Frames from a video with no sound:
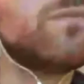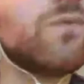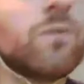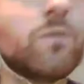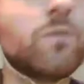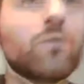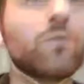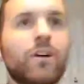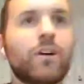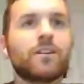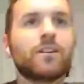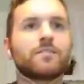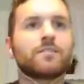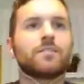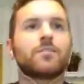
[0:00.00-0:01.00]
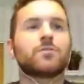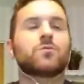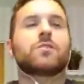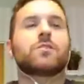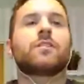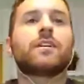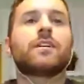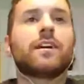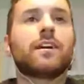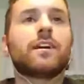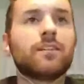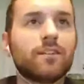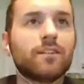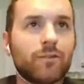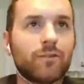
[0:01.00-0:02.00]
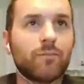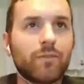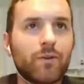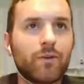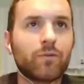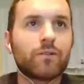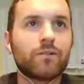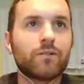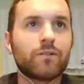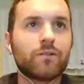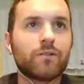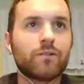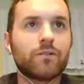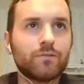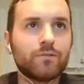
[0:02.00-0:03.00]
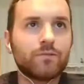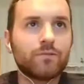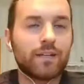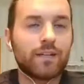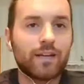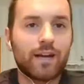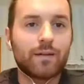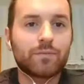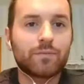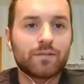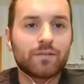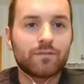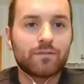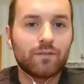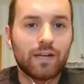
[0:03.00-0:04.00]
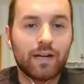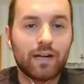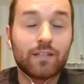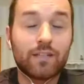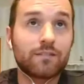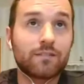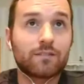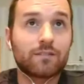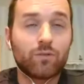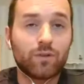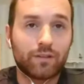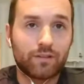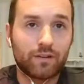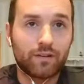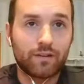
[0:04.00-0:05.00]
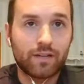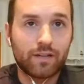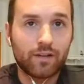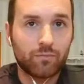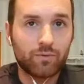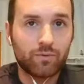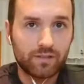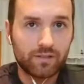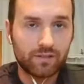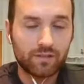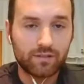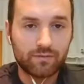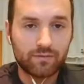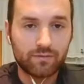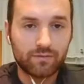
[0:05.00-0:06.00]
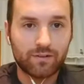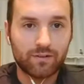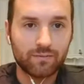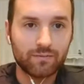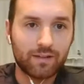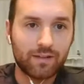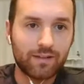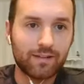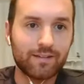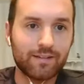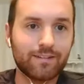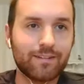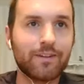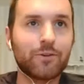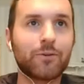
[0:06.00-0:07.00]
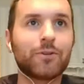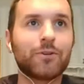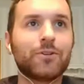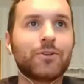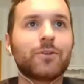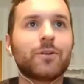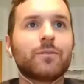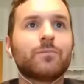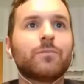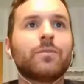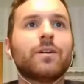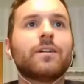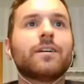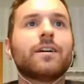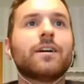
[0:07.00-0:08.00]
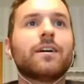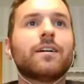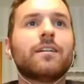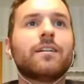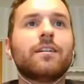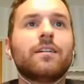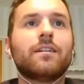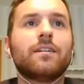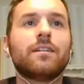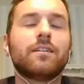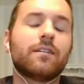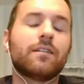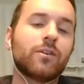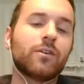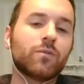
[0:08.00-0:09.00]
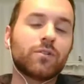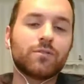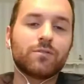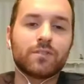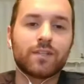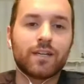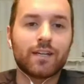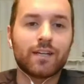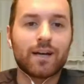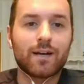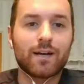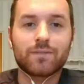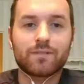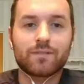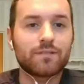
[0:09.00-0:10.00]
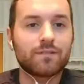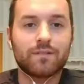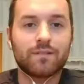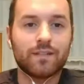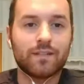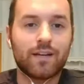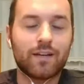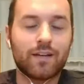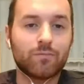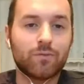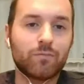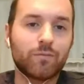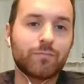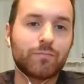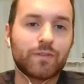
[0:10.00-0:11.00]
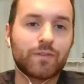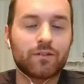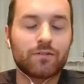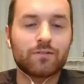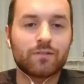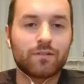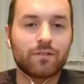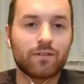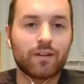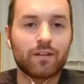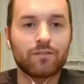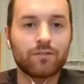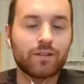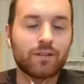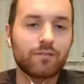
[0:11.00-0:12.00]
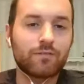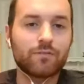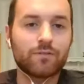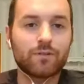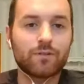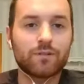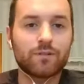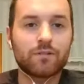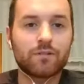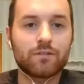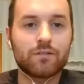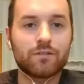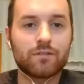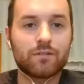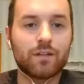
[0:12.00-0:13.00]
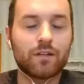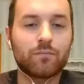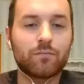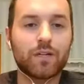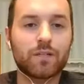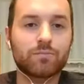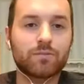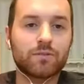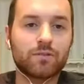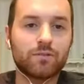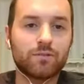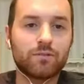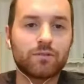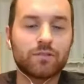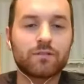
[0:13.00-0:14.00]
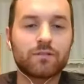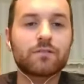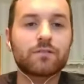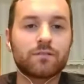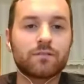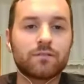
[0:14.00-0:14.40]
the hostel that I was working at, they weren't using any apps. I just quit there like a couple weeks ago, so I know what they're doing, but they weren't using any apps at the moment, but they were sort of like looking for possible solutions.